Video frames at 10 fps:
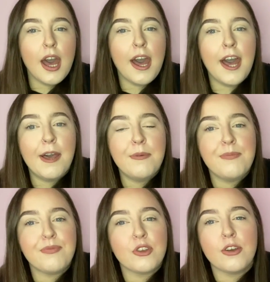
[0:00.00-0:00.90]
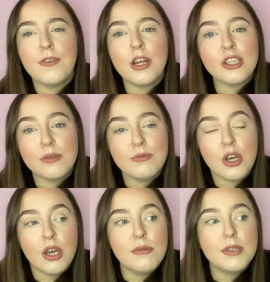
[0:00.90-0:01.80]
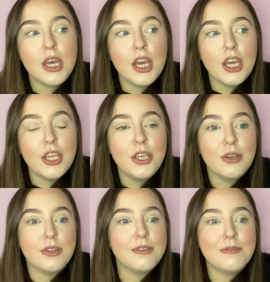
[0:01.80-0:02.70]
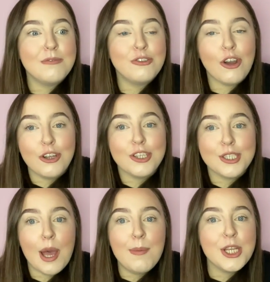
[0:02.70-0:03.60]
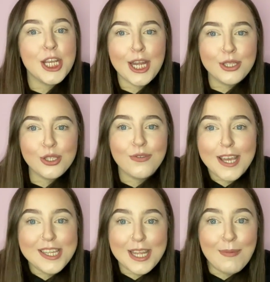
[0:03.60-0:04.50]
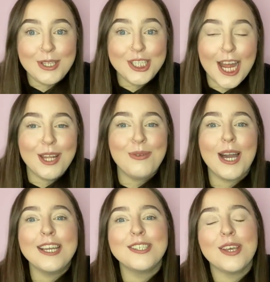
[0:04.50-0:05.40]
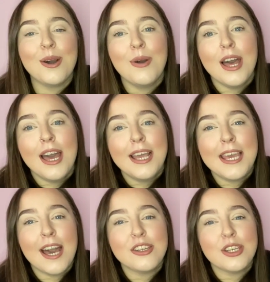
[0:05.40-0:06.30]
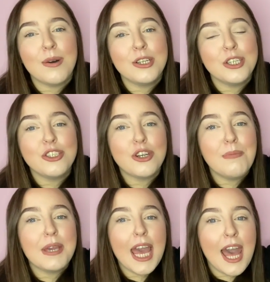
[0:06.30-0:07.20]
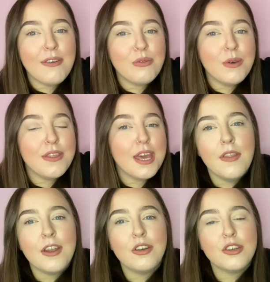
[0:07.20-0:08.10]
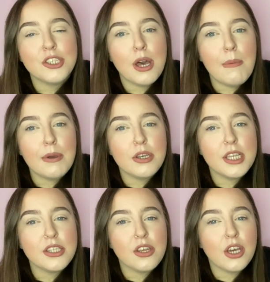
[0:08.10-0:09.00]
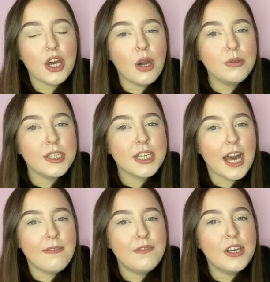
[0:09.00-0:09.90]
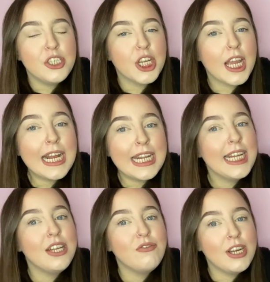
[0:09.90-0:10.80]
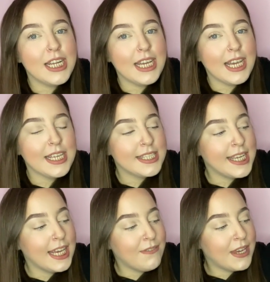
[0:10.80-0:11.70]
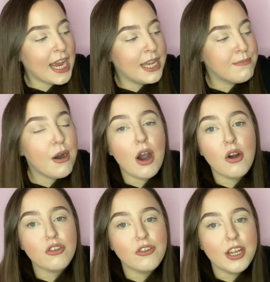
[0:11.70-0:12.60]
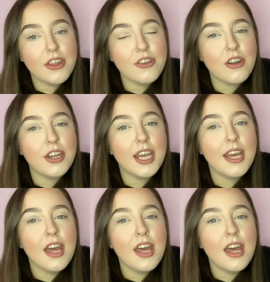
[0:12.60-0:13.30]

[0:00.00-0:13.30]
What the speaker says: Because I feel like sometimes you'll try not to damage it, and stuff gets damaged anyway. So yeah, so I do try and be careful with it. Then also, because it's like coated canvas, you can clean it really easy if you get any marks or anything on it.